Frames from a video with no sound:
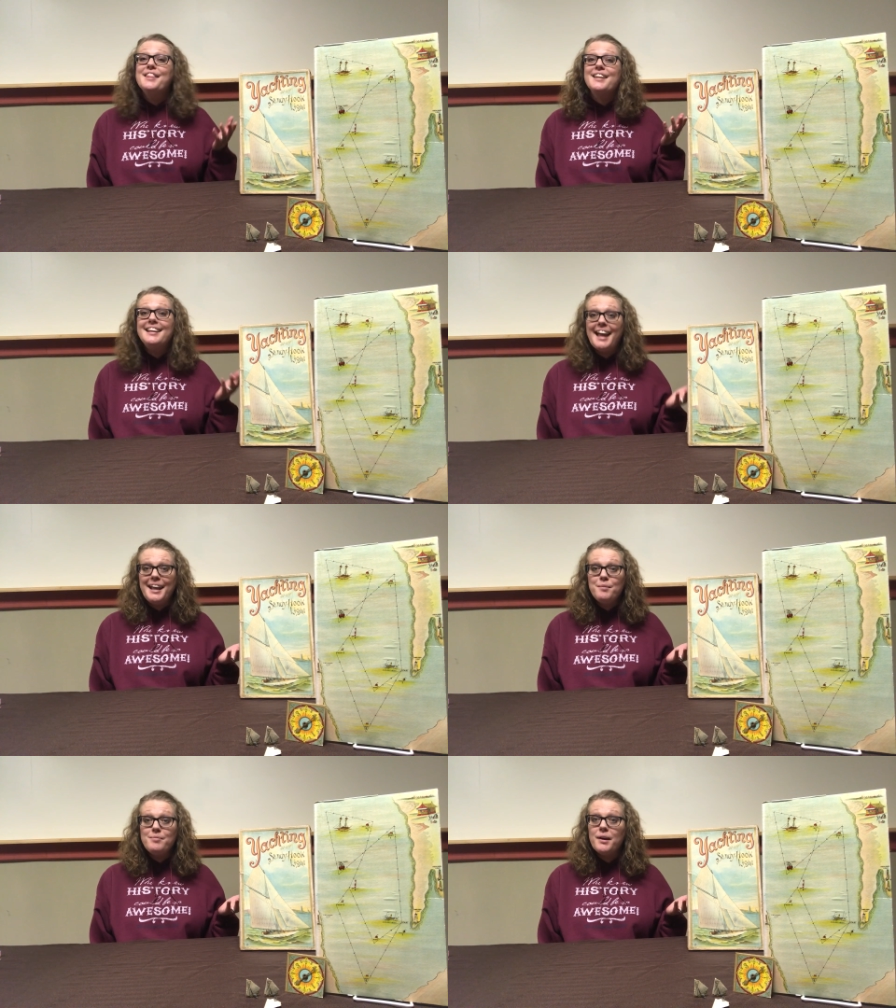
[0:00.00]
The
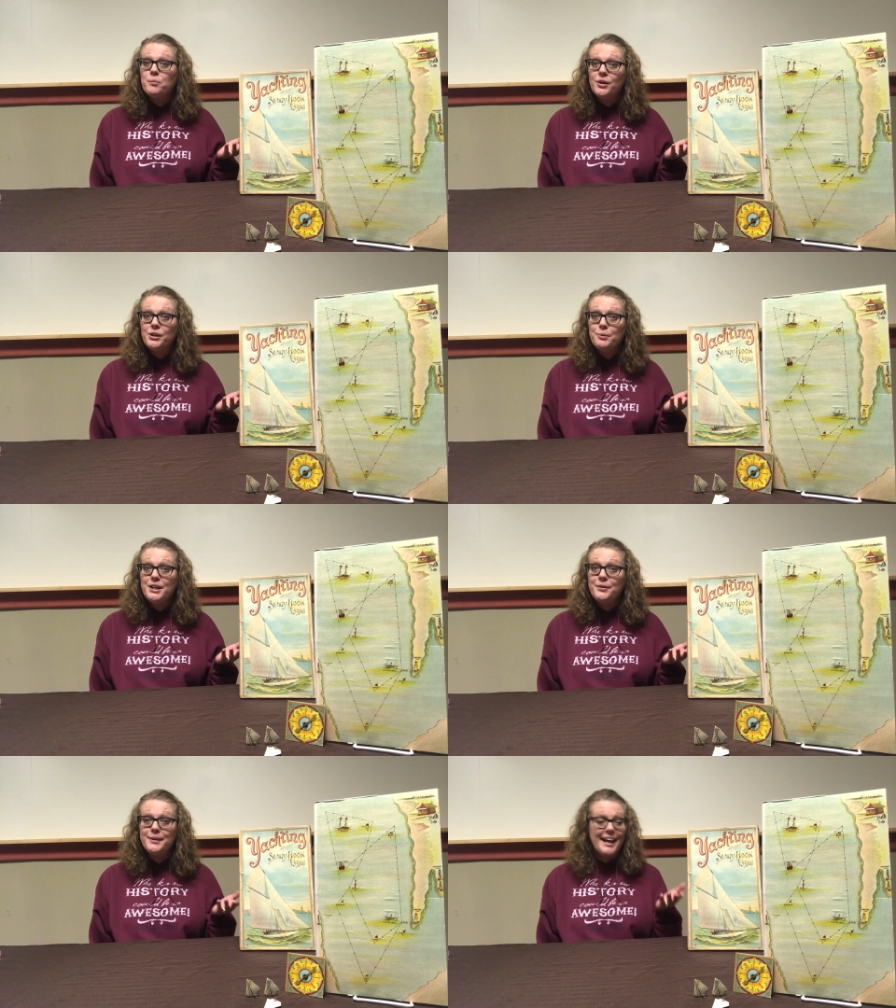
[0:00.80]
game that we're going to
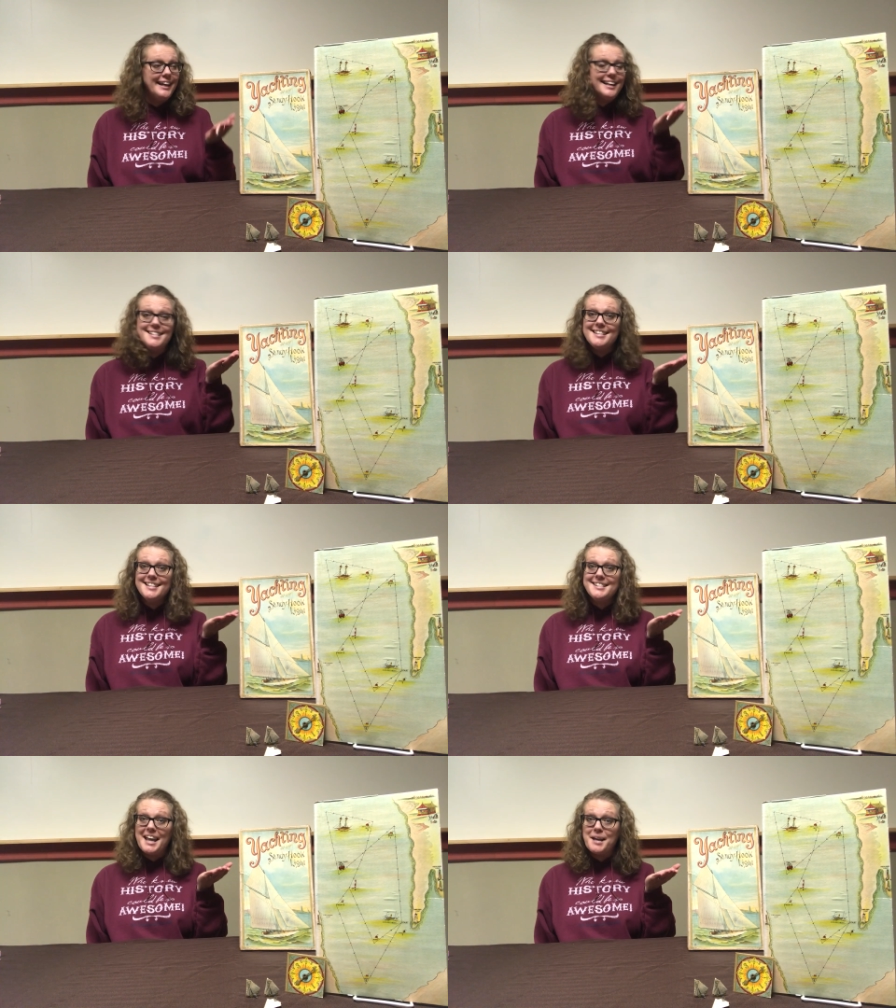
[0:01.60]
recreate is
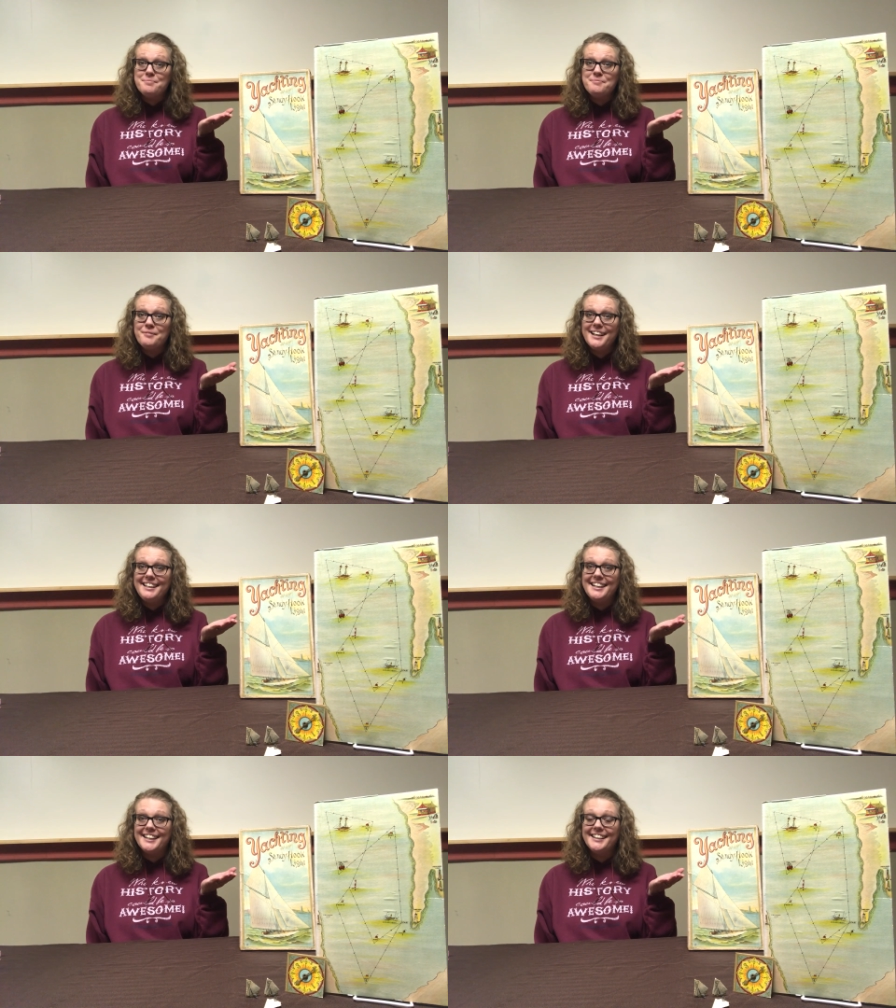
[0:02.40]
this game right
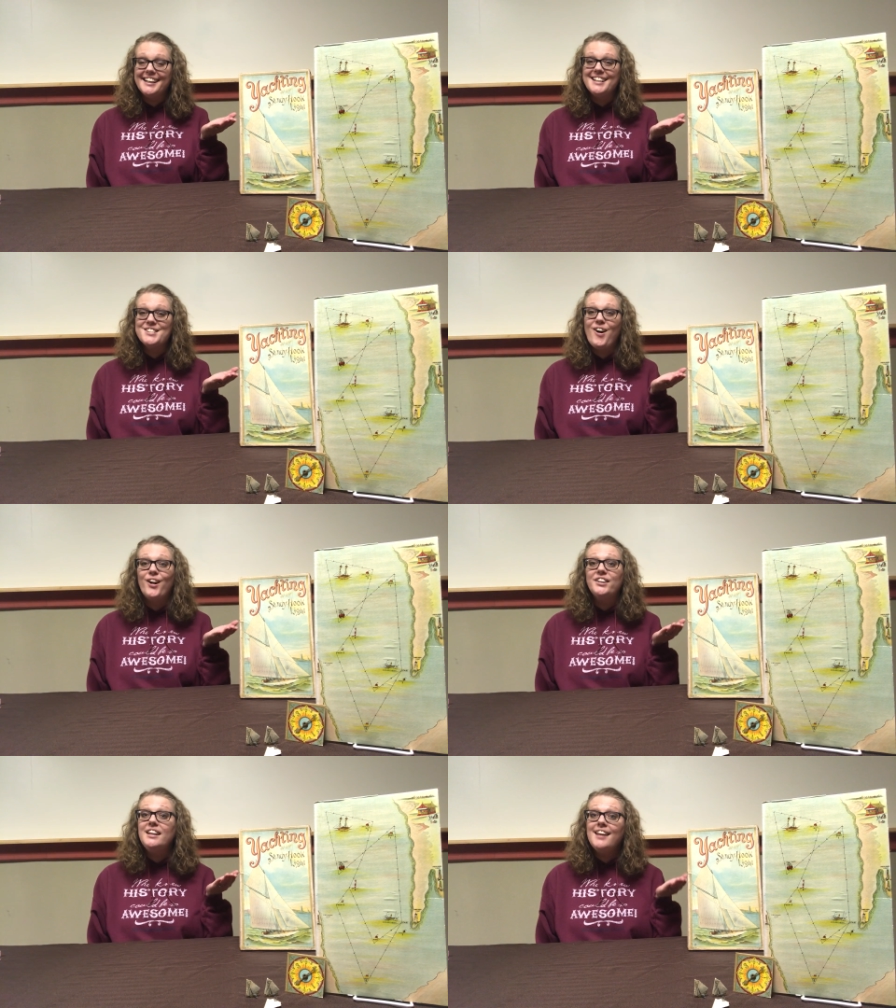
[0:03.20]
here. It's
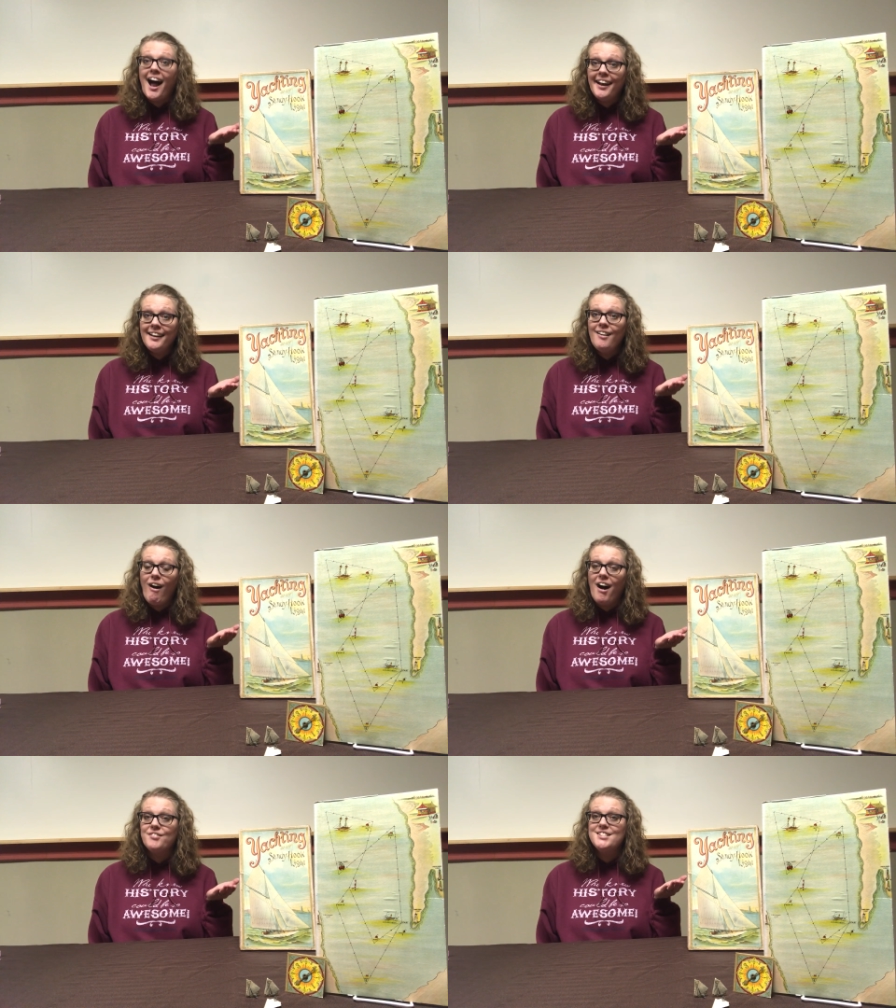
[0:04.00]
called Yachting
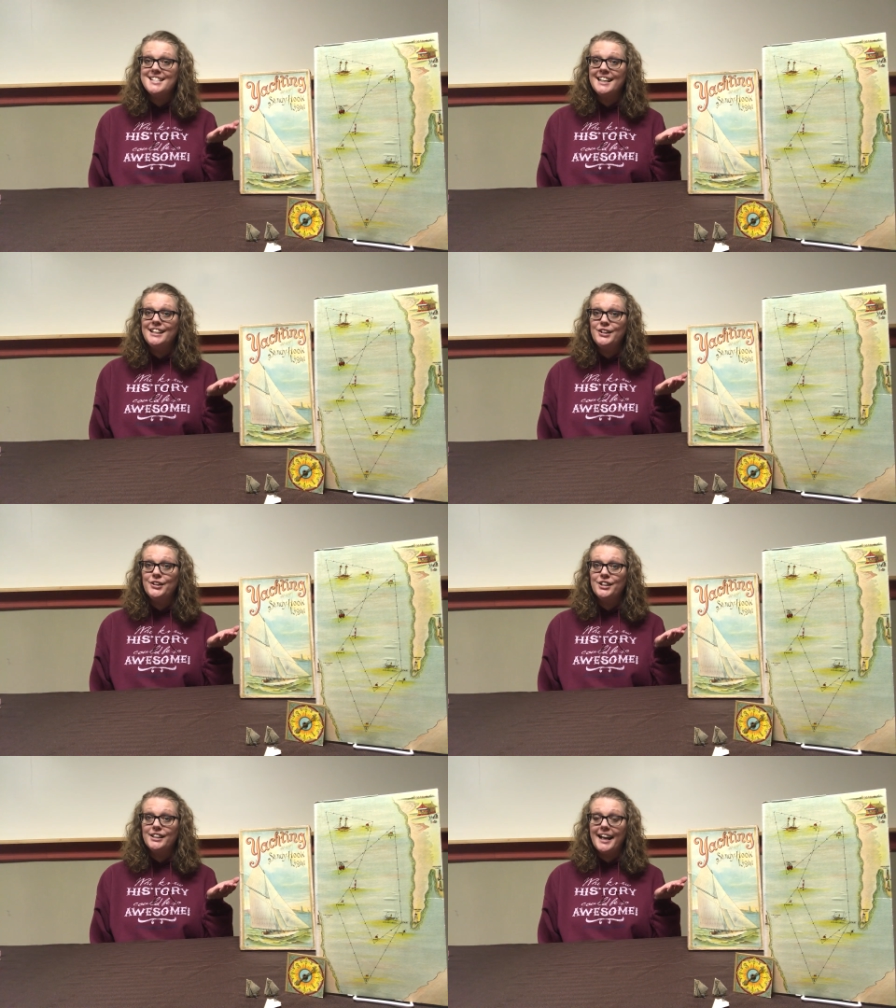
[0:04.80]
Off Sandy
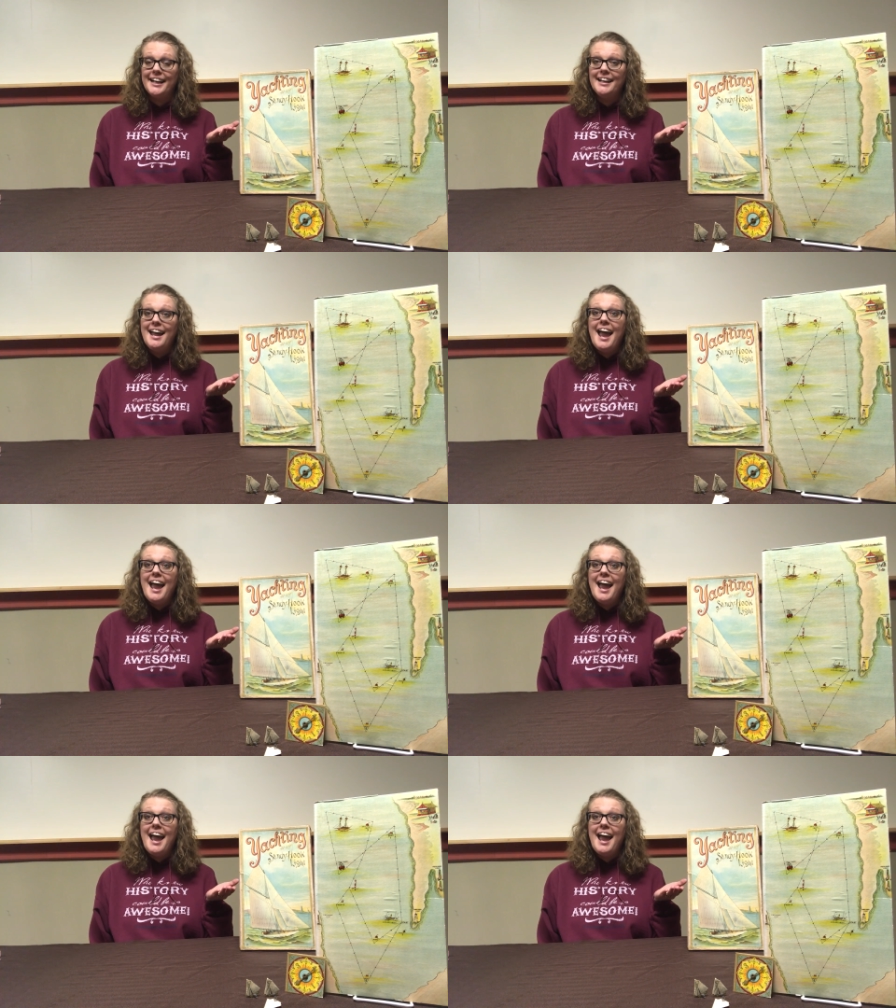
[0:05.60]
Hook Light,